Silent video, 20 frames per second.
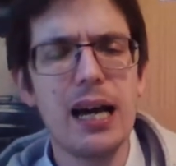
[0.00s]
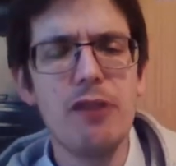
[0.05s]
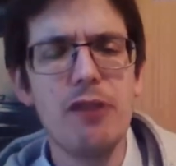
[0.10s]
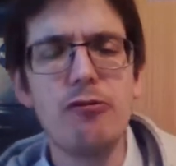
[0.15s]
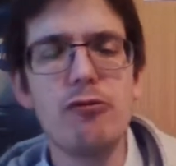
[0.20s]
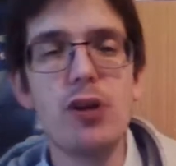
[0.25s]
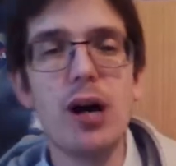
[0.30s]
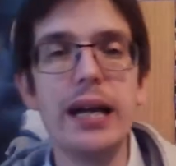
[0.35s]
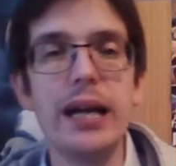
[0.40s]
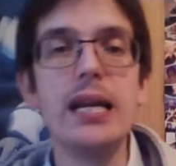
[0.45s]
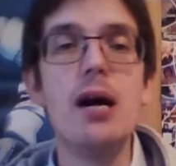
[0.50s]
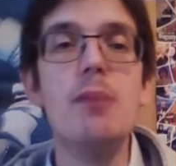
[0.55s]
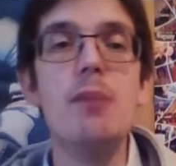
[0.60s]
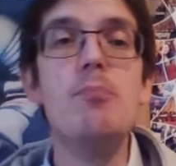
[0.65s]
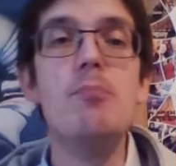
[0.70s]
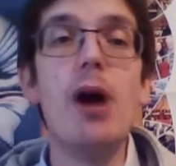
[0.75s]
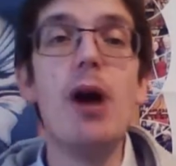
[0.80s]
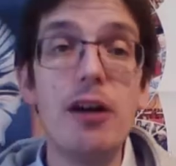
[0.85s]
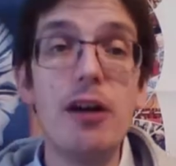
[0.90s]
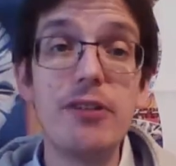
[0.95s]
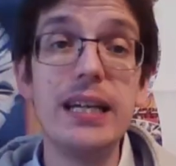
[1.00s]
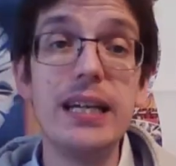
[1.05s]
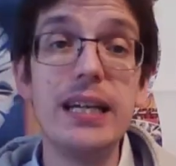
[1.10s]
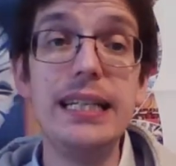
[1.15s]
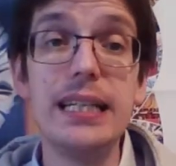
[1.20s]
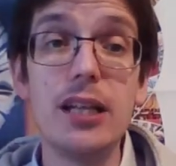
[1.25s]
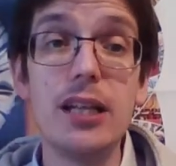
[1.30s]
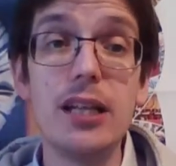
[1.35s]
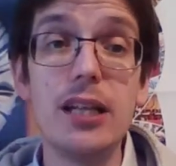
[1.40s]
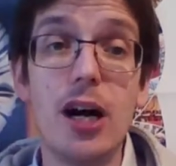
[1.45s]
flying above 80
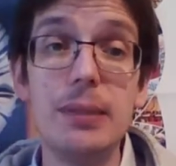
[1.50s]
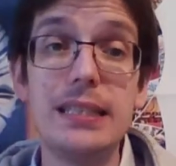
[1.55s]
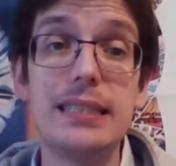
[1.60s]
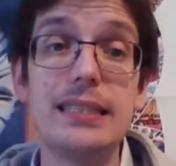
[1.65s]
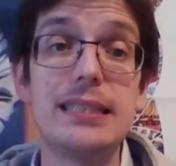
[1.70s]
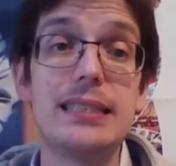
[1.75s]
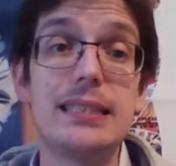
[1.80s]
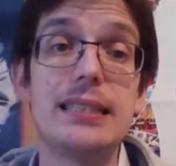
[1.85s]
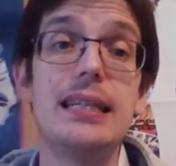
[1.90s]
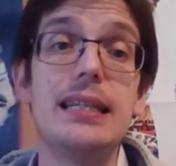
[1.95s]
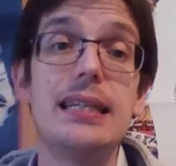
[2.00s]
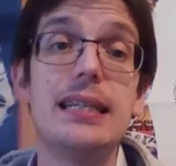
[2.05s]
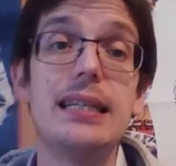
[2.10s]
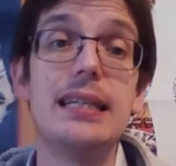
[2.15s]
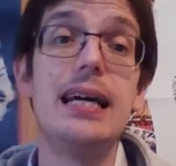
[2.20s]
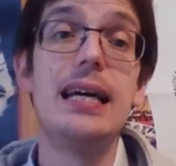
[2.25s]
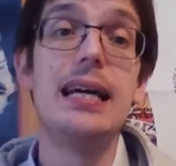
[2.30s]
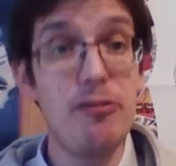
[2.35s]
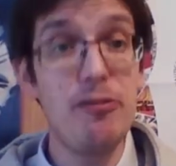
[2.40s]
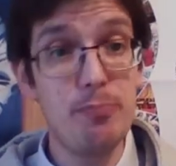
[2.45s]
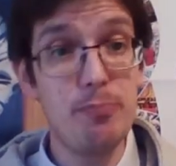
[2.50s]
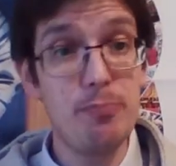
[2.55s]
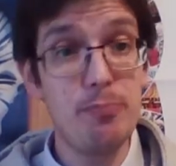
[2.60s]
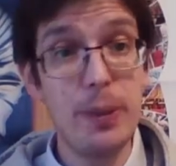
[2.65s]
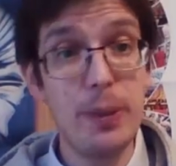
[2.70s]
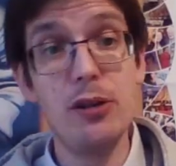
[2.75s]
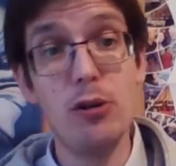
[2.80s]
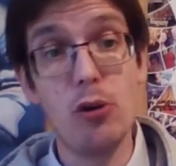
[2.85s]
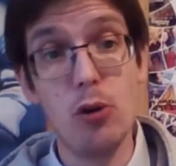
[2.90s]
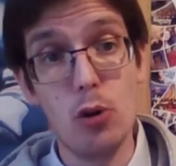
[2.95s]
kilometers have
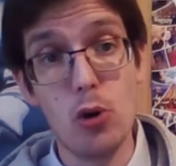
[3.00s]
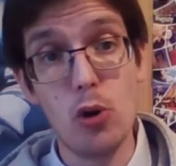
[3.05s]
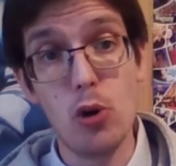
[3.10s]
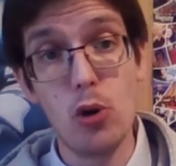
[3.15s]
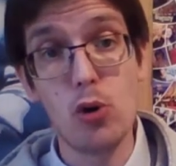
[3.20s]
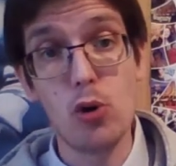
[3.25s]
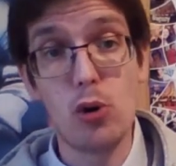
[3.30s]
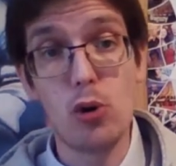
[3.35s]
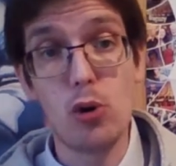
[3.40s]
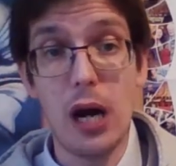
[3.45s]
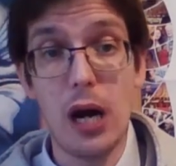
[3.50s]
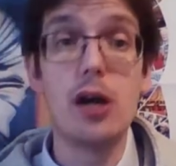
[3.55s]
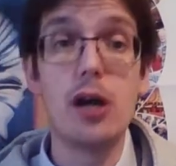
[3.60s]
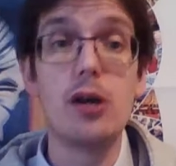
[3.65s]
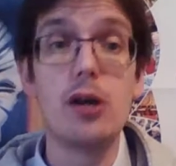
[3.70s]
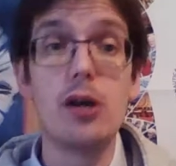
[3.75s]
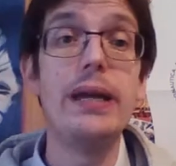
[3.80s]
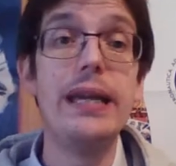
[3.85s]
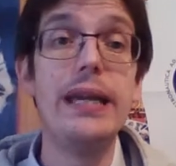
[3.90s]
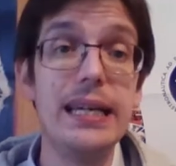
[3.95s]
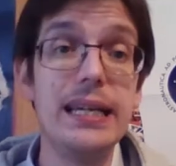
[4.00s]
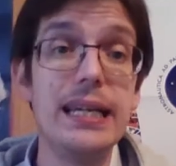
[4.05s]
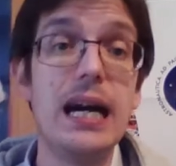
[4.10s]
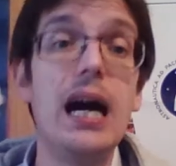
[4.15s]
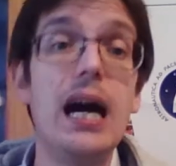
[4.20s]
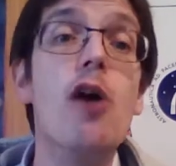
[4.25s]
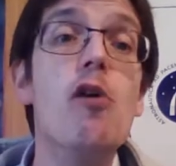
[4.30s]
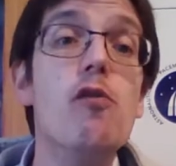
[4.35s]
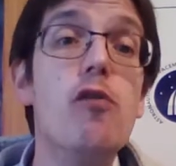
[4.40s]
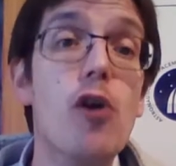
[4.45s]
been or are being
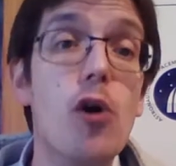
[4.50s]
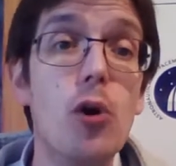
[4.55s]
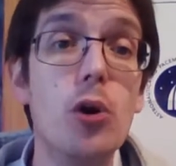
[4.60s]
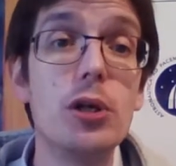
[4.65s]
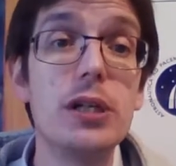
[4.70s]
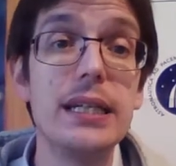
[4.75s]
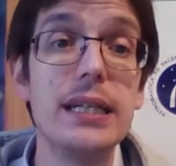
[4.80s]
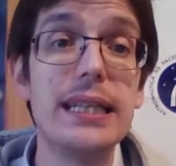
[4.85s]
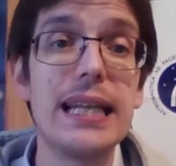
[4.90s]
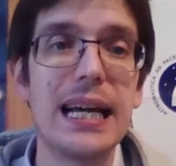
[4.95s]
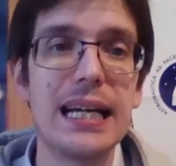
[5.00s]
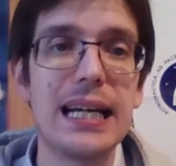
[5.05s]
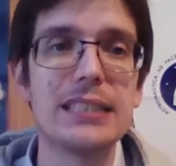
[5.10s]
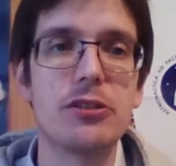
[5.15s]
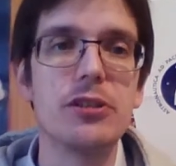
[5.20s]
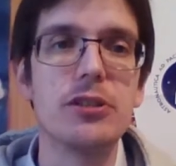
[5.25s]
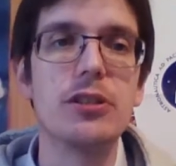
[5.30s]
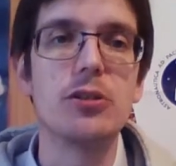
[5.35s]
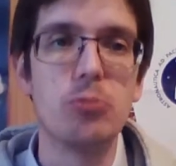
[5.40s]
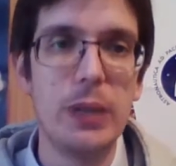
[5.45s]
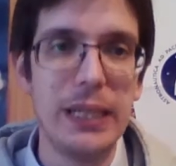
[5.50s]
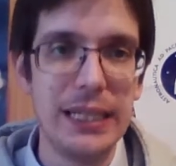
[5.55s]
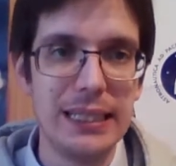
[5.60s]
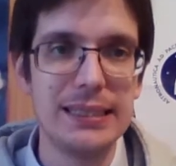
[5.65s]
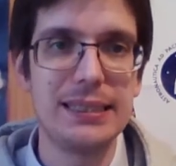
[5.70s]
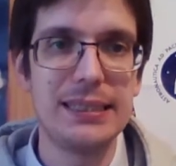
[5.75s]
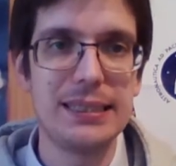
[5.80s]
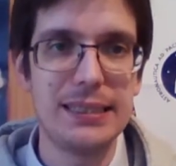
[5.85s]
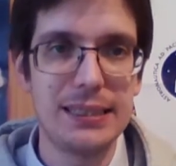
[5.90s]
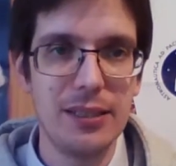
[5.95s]
awarded astronaut wings,
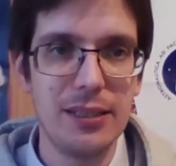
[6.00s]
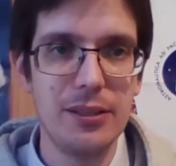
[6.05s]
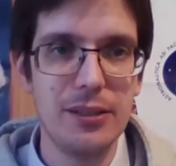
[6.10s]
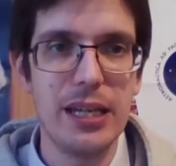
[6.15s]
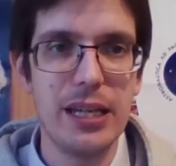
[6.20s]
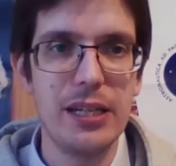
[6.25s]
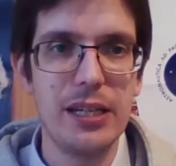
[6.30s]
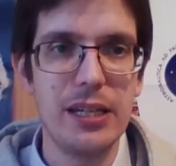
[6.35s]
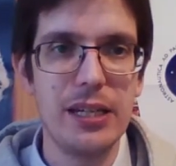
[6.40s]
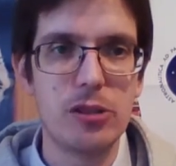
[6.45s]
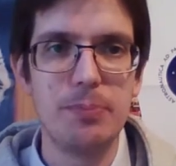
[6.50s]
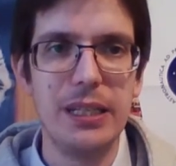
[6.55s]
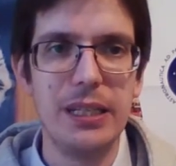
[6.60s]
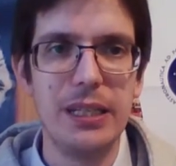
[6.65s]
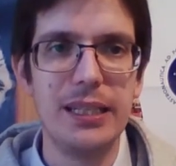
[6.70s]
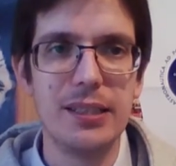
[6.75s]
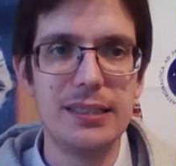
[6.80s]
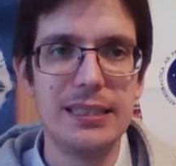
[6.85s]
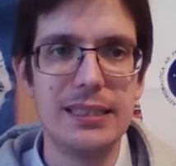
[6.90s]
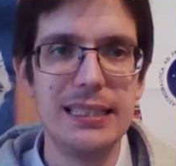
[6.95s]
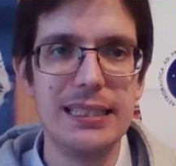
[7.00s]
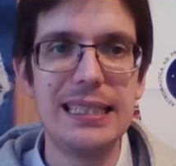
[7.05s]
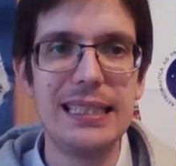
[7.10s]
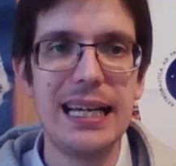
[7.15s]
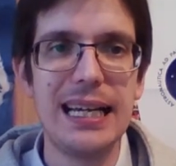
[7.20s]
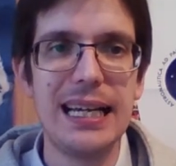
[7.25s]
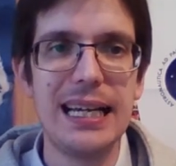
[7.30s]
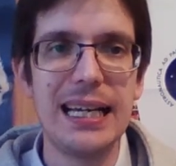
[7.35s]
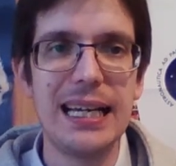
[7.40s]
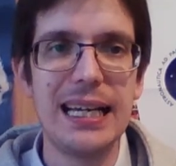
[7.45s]
so they are being considered
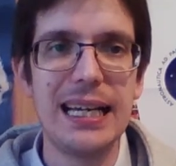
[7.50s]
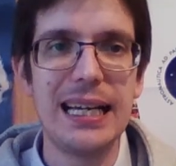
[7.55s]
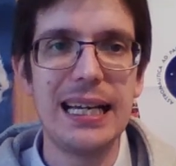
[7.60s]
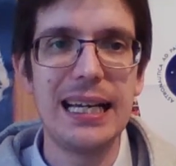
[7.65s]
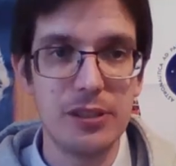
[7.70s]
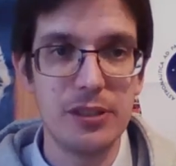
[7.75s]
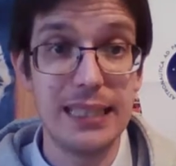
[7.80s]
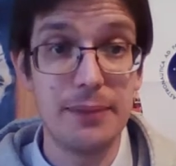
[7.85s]
astronauts then.